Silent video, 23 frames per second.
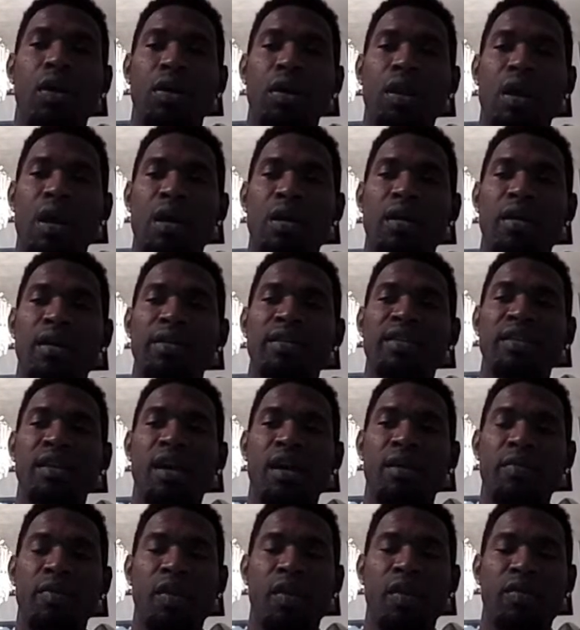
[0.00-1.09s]
No longer
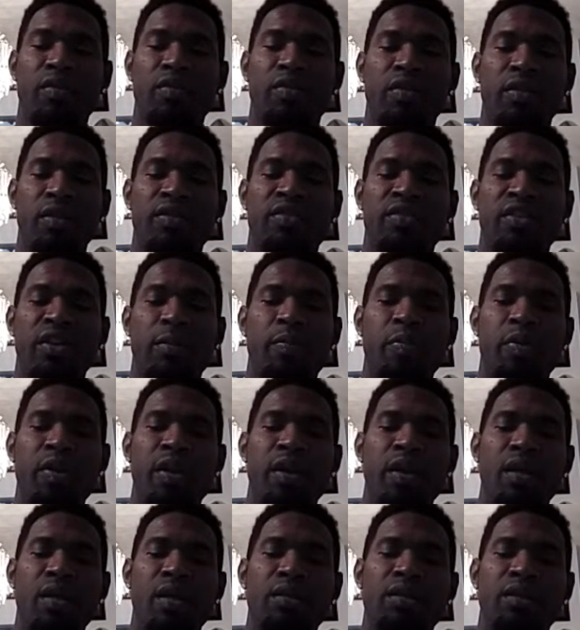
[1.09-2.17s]
top the
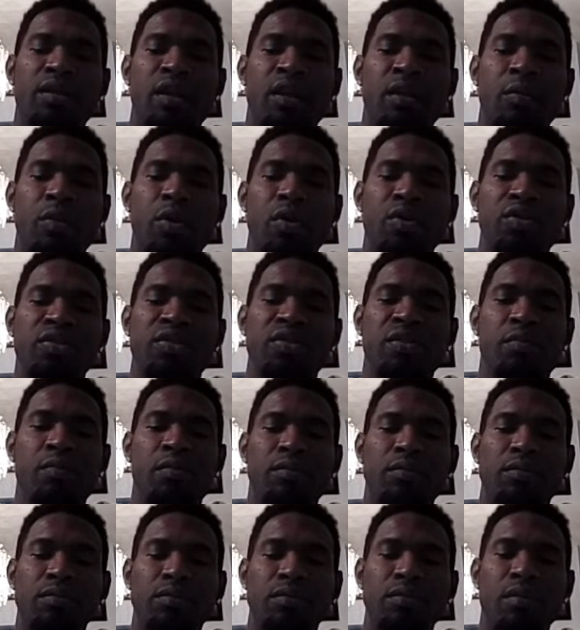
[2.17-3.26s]
JPL
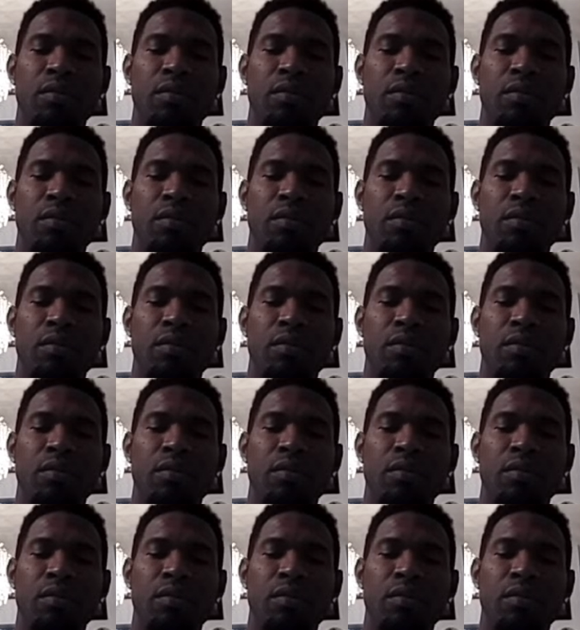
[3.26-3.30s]
tables